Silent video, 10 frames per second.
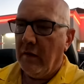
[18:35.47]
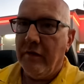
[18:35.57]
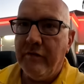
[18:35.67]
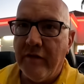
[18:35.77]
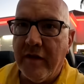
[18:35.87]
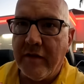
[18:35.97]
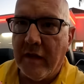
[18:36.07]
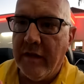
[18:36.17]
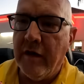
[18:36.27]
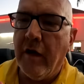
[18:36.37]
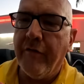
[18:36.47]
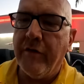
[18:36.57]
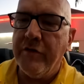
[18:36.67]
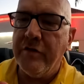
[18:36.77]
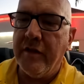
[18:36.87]
Let's see if we can take that lid off,
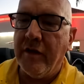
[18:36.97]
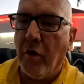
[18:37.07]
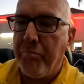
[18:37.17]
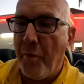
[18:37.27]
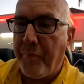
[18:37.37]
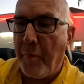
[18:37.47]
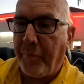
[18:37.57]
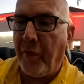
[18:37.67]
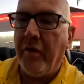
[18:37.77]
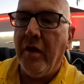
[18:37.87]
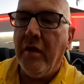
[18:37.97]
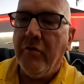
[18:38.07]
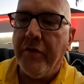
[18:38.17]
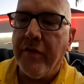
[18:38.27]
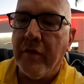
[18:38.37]
because usually they go
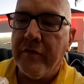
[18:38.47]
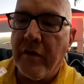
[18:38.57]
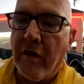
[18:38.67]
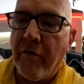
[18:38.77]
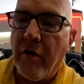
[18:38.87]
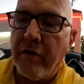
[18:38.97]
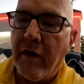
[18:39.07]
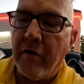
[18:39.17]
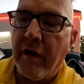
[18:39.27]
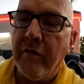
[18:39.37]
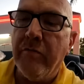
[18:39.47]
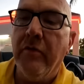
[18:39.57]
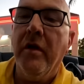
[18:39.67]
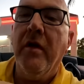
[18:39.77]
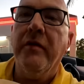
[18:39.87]
with the stuff. Oh yeah, okay.
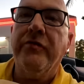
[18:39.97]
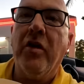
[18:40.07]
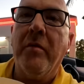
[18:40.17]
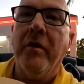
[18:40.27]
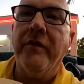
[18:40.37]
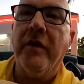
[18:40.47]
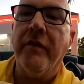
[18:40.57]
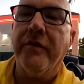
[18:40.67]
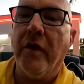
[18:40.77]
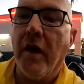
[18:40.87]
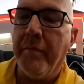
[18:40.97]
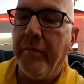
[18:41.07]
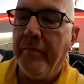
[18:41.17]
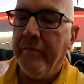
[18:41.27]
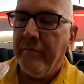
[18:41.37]
Strawberries on the top.
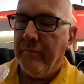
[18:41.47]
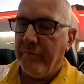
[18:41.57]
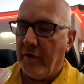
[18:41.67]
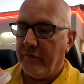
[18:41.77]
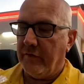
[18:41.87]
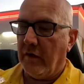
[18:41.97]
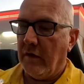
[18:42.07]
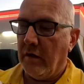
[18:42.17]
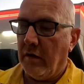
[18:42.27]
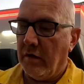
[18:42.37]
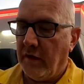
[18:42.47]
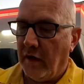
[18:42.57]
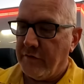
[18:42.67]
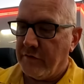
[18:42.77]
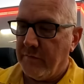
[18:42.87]
But uh,
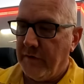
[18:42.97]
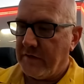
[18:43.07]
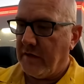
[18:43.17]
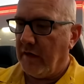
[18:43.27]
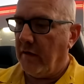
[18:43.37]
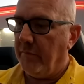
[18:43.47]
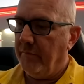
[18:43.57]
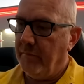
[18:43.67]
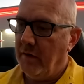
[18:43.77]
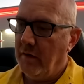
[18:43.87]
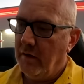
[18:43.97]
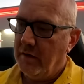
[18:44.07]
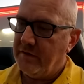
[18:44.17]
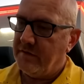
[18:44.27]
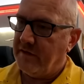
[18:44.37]
yeah, it's just to mix that up.
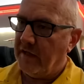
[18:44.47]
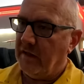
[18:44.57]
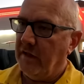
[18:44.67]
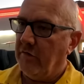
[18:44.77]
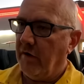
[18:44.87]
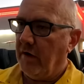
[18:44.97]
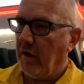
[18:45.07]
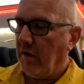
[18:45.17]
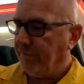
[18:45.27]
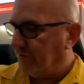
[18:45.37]
Let's just take the lid right off,